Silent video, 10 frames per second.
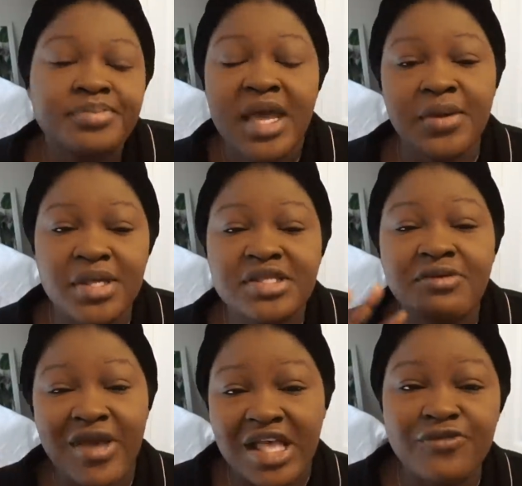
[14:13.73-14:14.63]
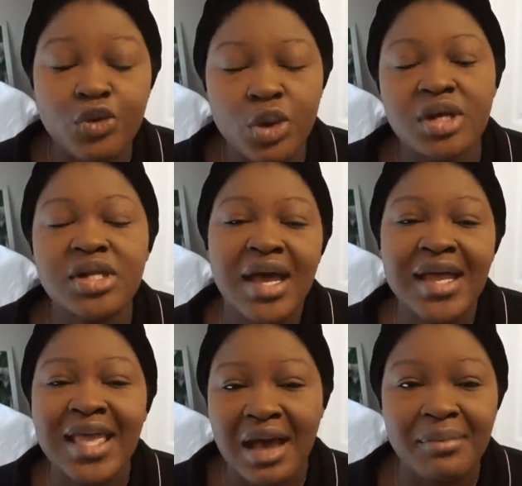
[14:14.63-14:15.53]
Anyway, fast forward,
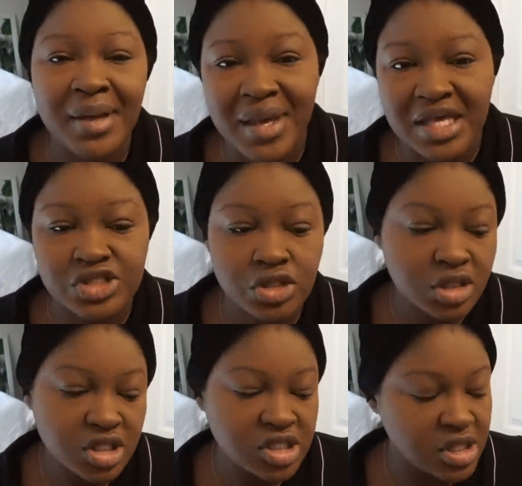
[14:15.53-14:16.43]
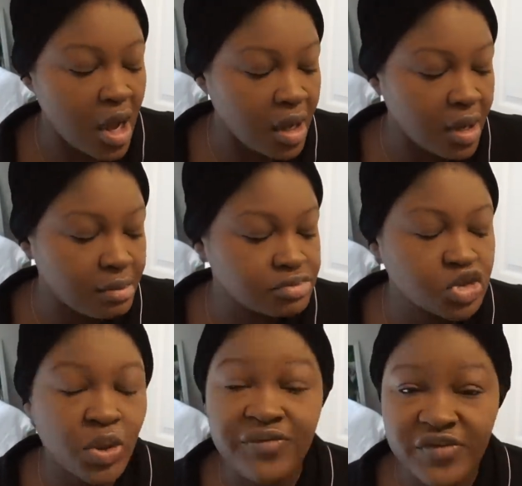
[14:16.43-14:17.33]
I got my master's,
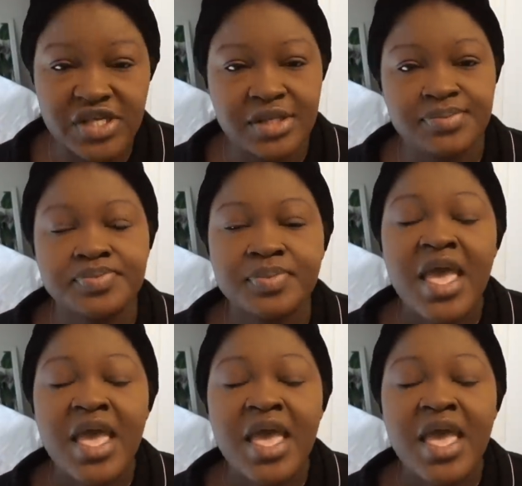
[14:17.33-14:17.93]
2015.